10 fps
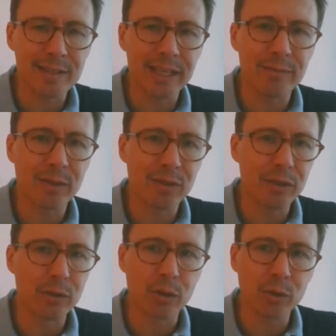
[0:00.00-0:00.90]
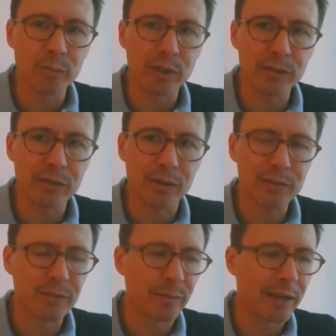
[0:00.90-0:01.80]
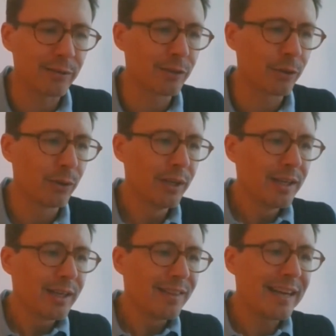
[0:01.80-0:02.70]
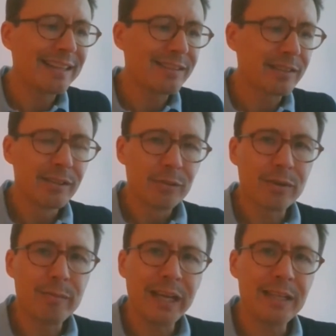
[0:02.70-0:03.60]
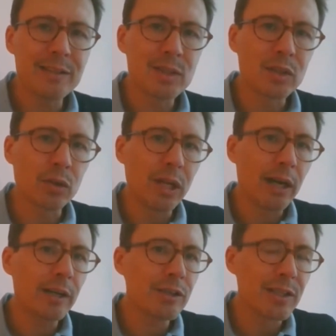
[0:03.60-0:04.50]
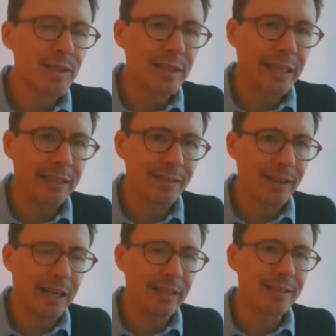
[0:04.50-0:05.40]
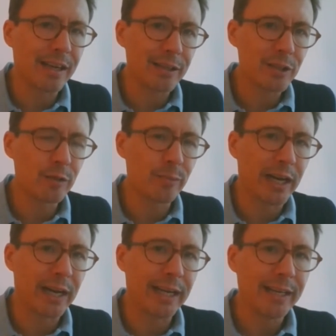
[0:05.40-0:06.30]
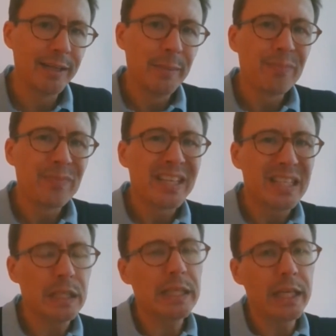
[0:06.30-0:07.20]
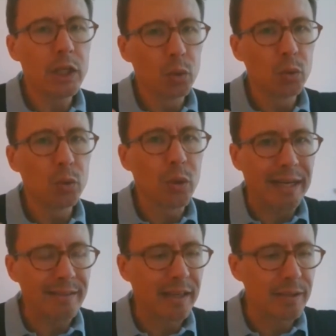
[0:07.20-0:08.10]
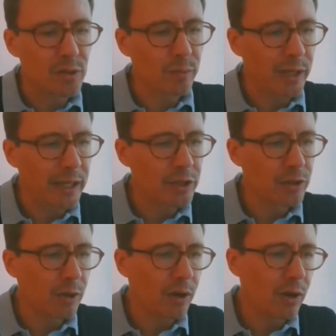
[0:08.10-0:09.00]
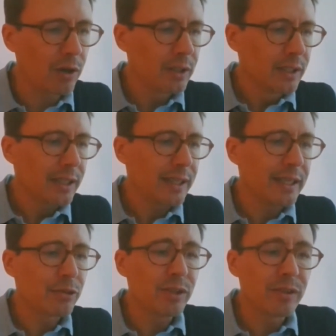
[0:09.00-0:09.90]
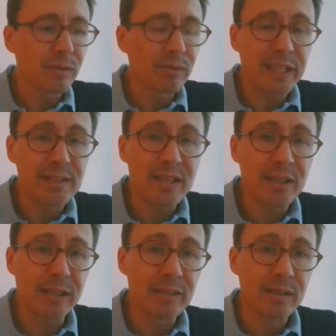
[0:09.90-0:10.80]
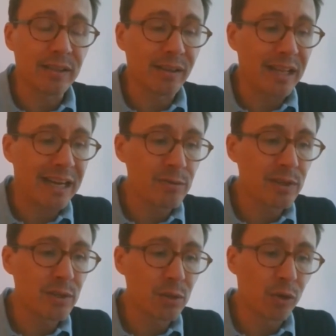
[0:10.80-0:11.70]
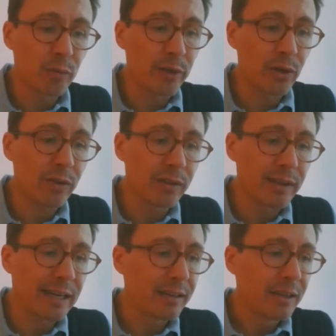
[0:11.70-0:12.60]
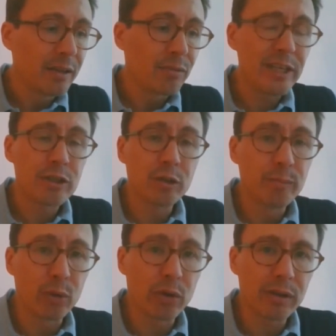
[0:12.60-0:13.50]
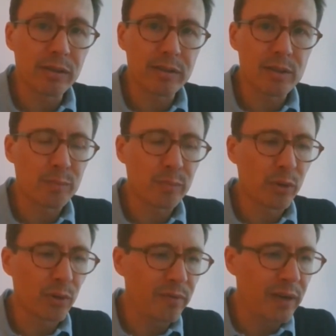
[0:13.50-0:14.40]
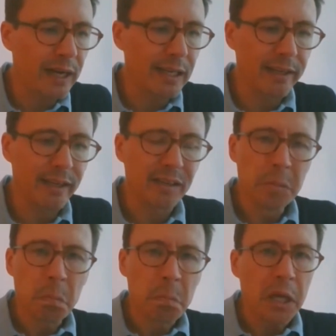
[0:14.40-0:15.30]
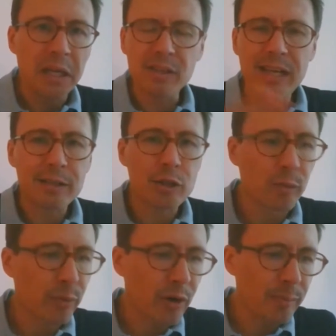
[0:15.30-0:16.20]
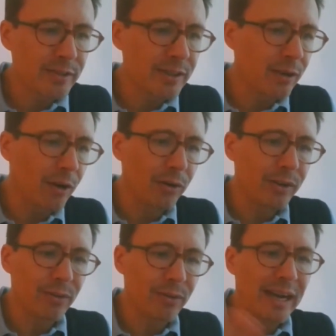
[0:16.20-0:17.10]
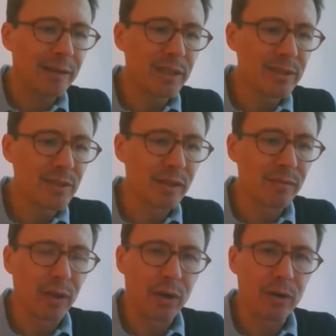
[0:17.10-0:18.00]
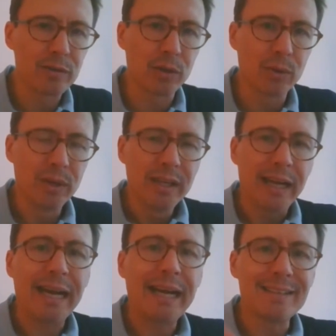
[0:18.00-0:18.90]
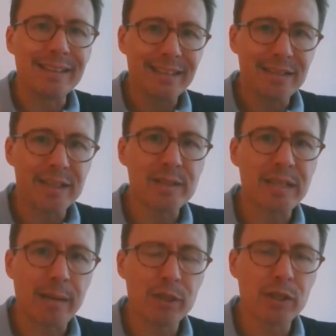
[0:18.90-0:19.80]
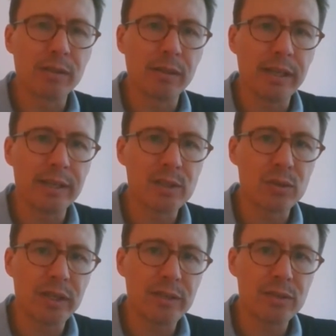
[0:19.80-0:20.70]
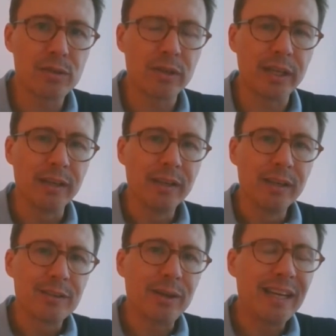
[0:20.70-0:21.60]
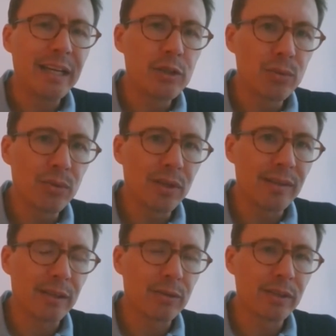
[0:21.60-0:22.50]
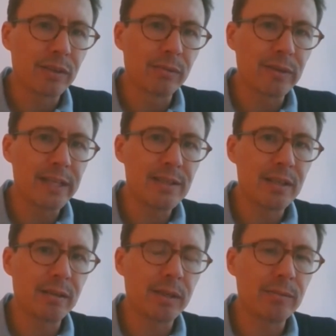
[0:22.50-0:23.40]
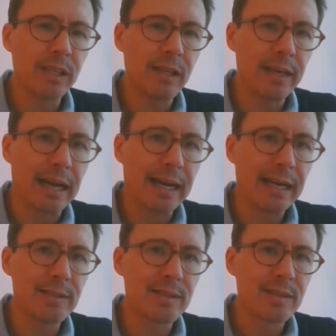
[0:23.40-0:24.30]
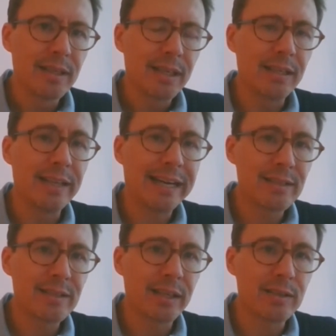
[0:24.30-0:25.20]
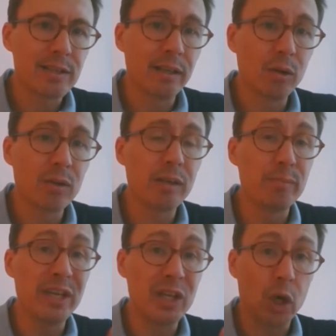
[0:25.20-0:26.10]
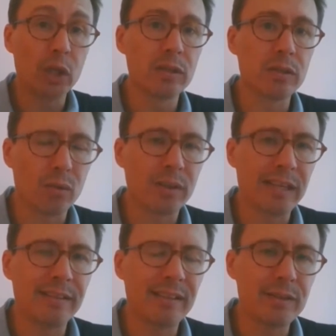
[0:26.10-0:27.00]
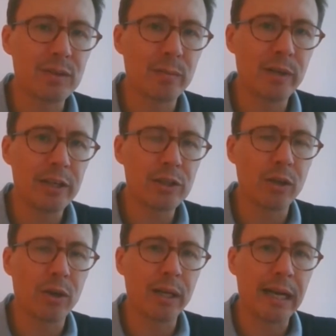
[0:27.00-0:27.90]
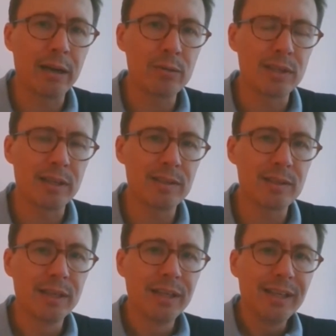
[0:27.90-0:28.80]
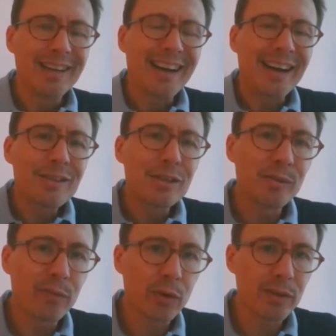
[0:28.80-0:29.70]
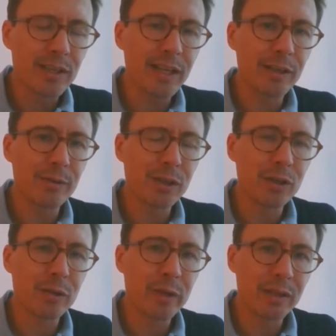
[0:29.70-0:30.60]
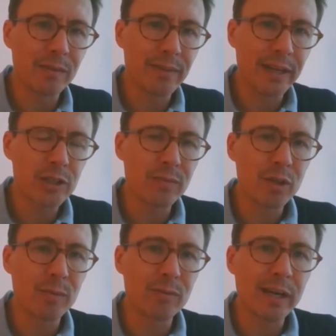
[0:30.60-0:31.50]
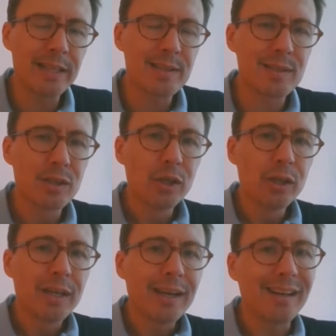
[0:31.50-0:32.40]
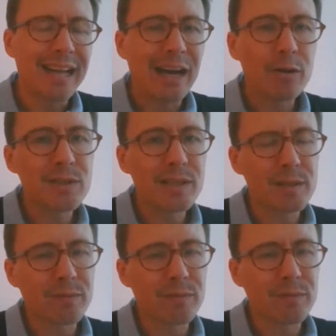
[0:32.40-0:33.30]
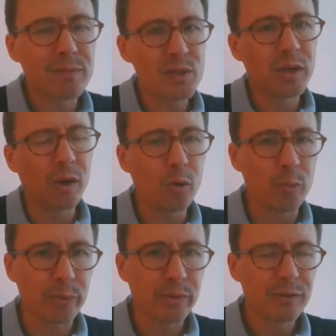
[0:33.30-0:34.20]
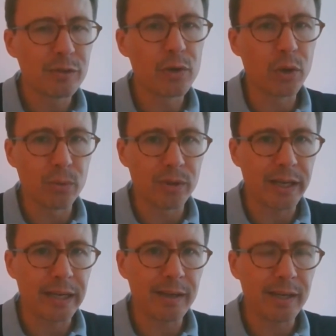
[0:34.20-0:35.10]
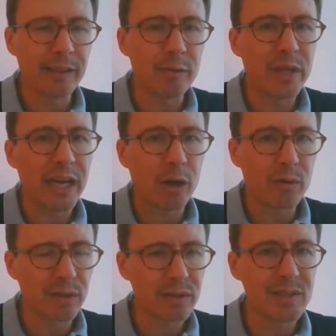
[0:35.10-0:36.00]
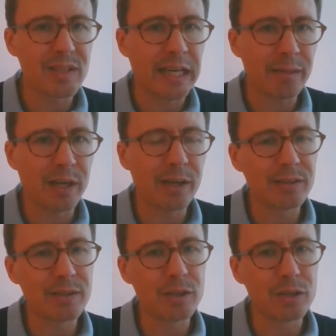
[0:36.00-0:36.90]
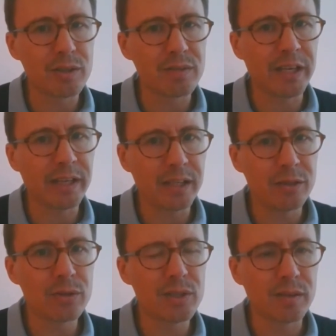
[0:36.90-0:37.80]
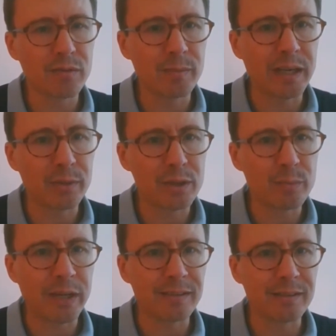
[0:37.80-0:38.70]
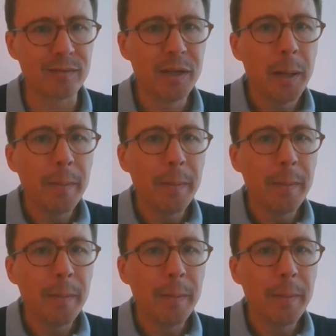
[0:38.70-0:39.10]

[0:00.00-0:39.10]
as David Theo Goldberg talks about. So that remains to large extent untouched by EU anti discrimination law. Uh, and critical race theory instead allows us to look beyond that racial borders, profiling, intellectual property law, you know, administrative law. So, and establishing the links to history, so I do think that critical race theory really adds, in that sense, in looking beyond what anti-discrimination law allows us, Article 14 of the European Convention of Human Rights allows us from the scope to go there. And the Biao versus Denmark decision is very interesting from that perspective.